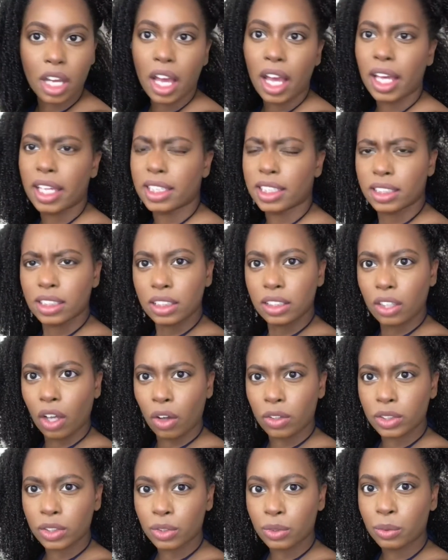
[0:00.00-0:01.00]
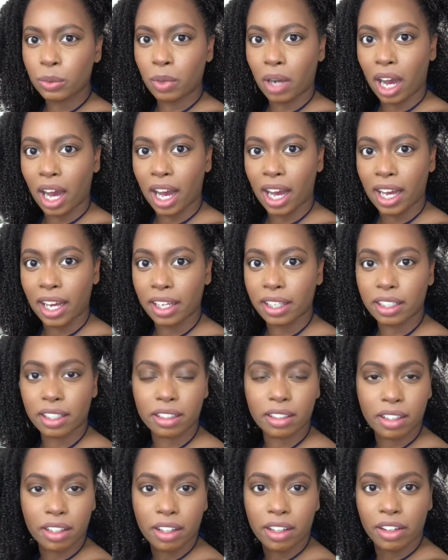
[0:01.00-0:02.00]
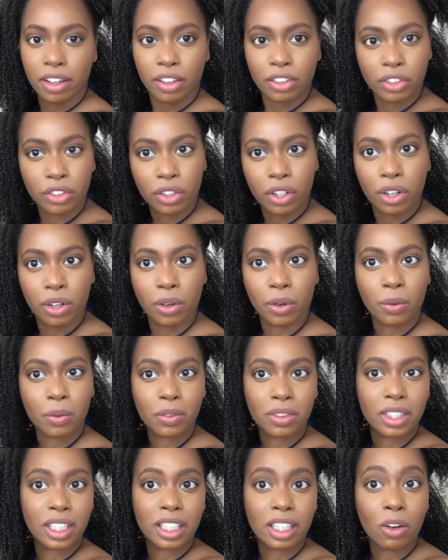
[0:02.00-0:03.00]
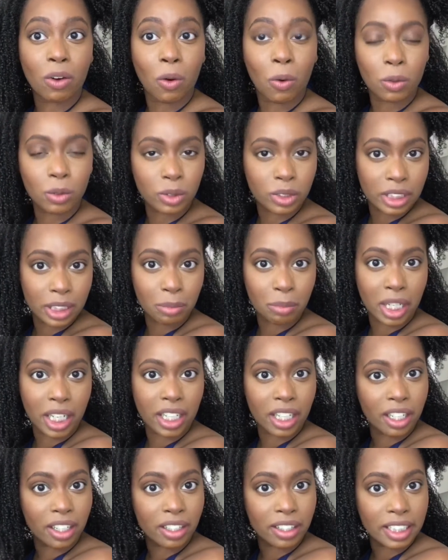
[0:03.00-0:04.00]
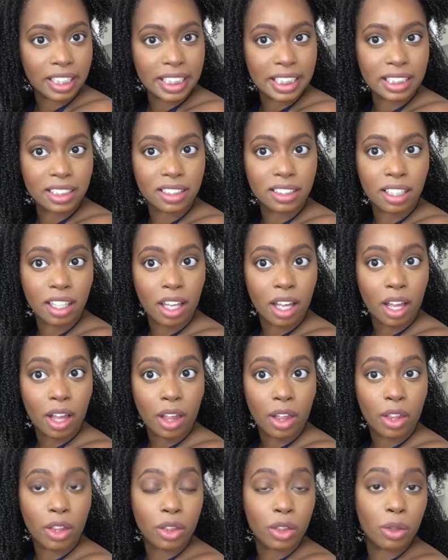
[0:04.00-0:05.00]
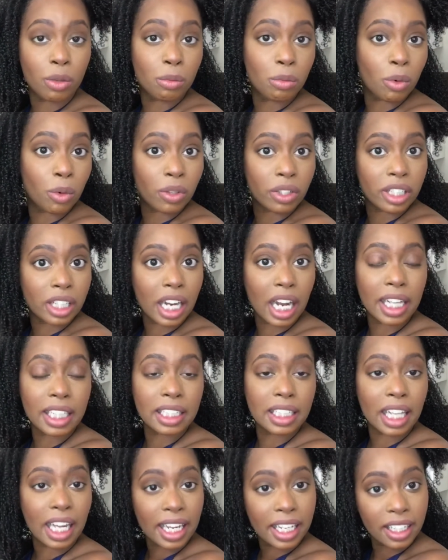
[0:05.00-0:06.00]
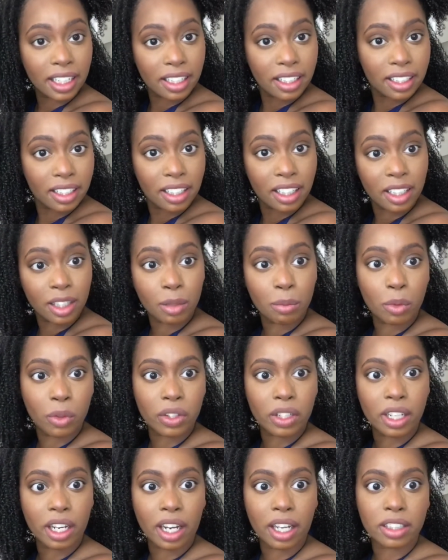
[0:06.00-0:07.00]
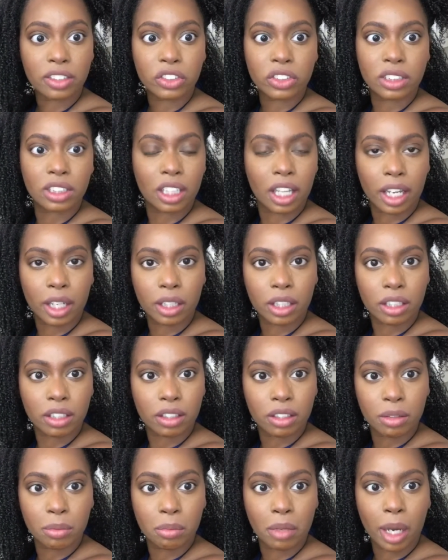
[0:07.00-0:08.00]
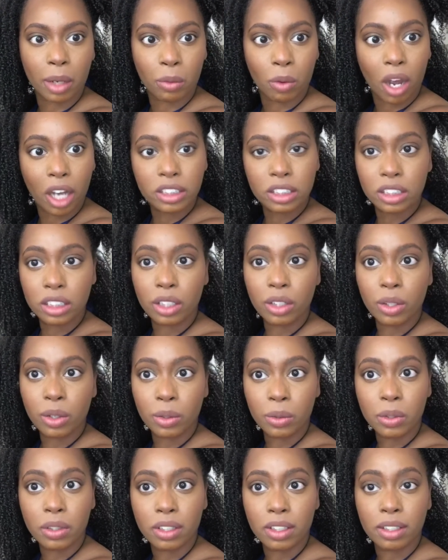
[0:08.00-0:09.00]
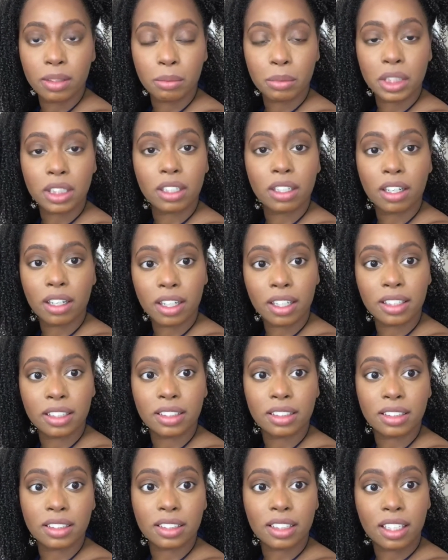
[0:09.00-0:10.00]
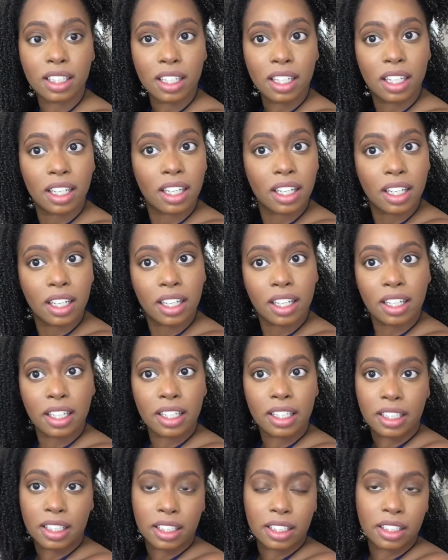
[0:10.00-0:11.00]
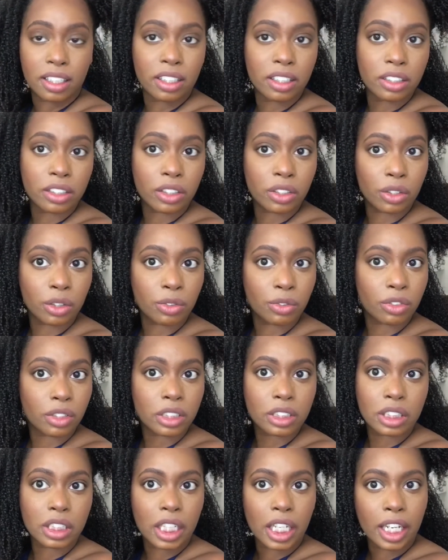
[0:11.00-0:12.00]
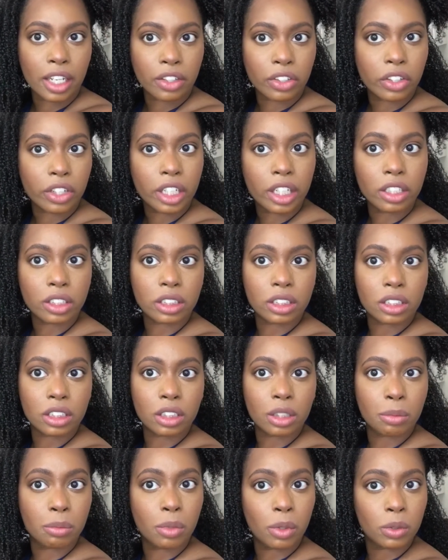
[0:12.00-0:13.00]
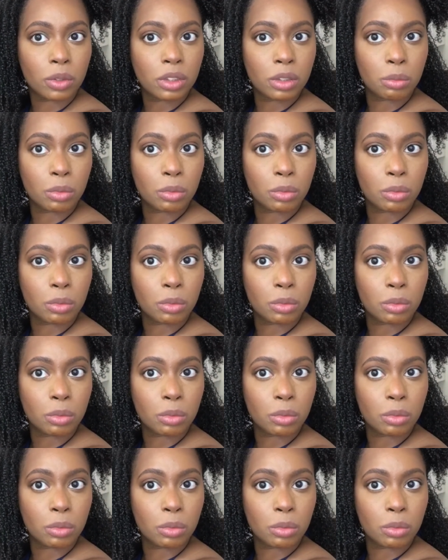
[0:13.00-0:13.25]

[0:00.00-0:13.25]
And this is also why, you know, the older that my hair is, the more that I like it, and the more that I just like my wash and go, because, you know, first day here, your hair is the most